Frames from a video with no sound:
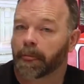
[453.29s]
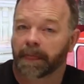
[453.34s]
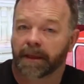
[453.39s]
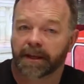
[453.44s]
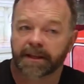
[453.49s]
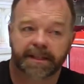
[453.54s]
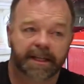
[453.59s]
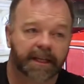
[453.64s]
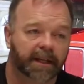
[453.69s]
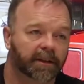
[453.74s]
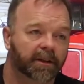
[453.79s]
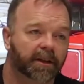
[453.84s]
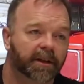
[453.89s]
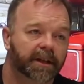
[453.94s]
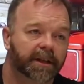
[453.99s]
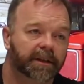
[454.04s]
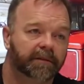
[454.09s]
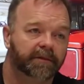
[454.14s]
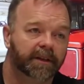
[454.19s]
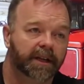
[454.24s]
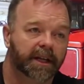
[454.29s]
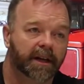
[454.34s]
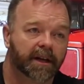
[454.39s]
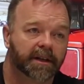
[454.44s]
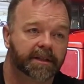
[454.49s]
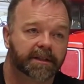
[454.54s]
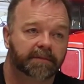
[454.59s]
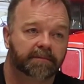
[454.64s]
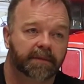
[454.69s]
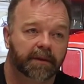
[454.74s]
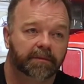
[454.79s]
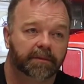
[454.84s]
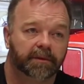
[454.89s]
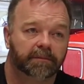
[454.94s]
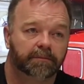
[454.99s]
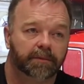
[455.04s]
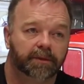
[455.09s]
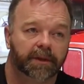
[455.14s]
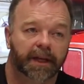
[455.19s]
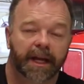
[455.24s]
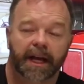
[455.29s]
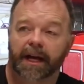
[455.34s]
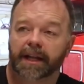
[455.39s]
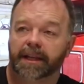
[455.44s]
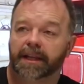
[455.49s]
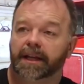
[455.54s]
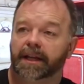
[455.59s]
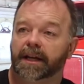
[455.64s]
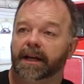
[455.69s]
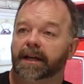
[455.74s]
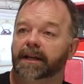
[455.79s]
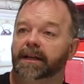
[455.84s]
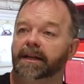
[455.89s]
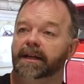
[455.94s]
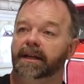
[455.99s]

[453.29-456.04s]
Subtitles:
You see a lot of the videos that people put out that are,